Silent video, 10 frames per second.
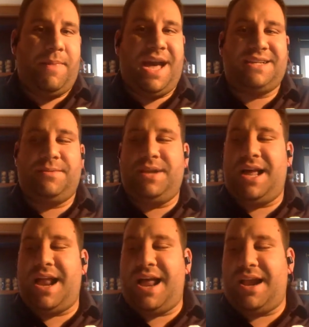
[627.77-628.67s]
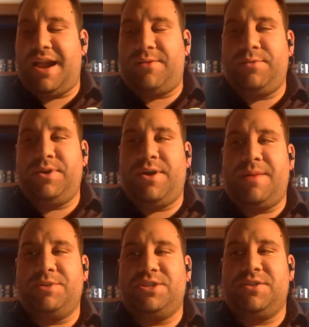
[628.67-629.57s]
Max, I mean, I don't really know
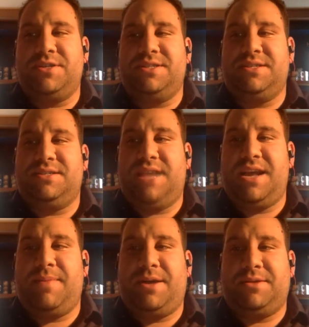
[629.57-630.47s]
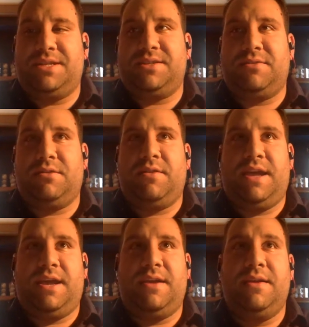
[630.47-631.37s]
how much there is to say about this other
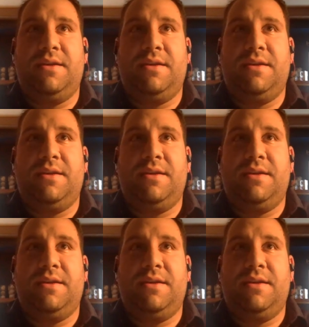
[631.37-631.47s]
than